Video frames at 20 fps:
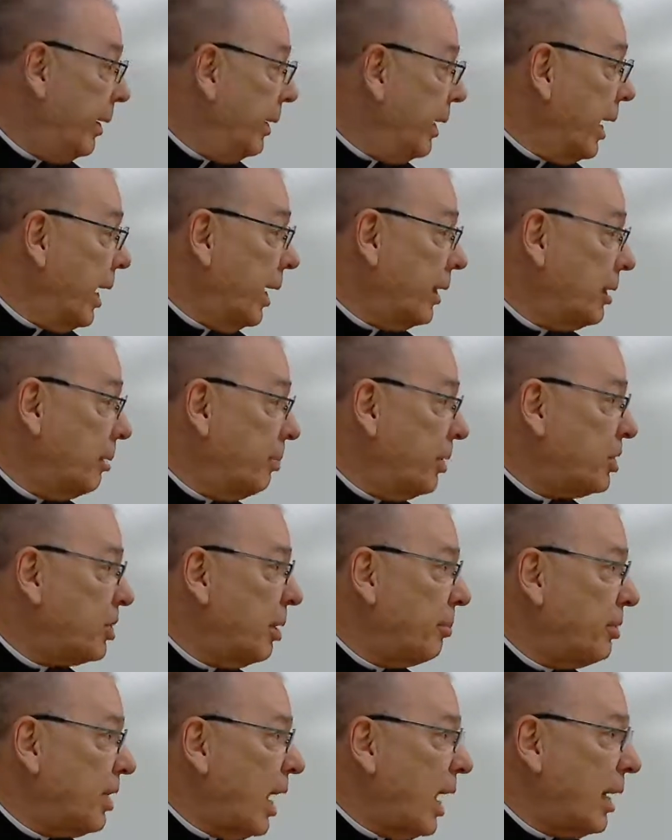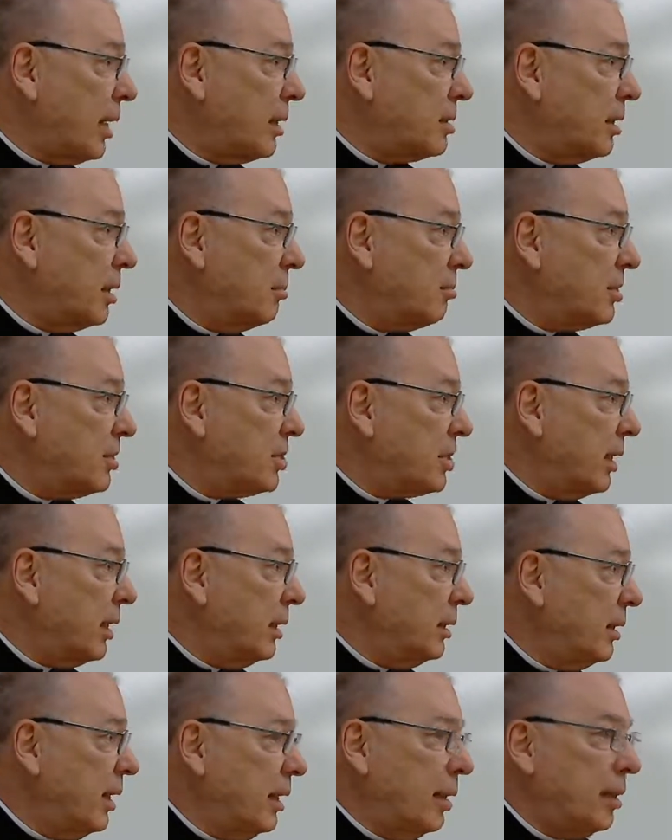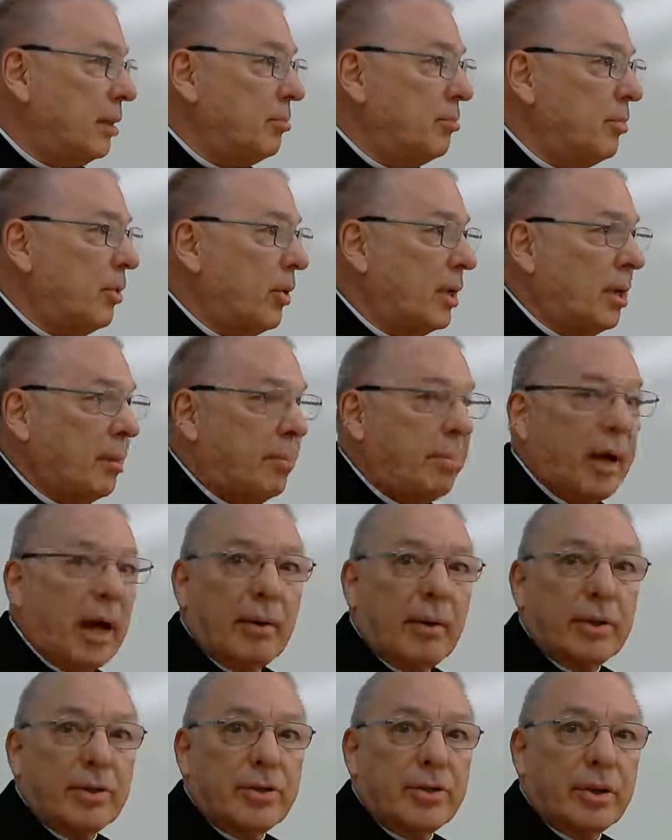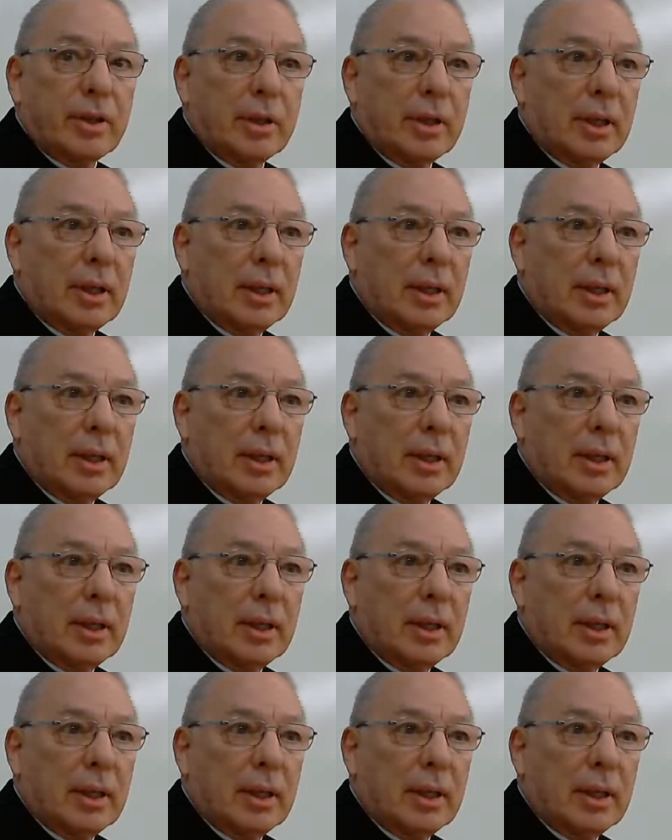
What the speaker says: yeah, the bishop yanked him and said he needed him more in a parish.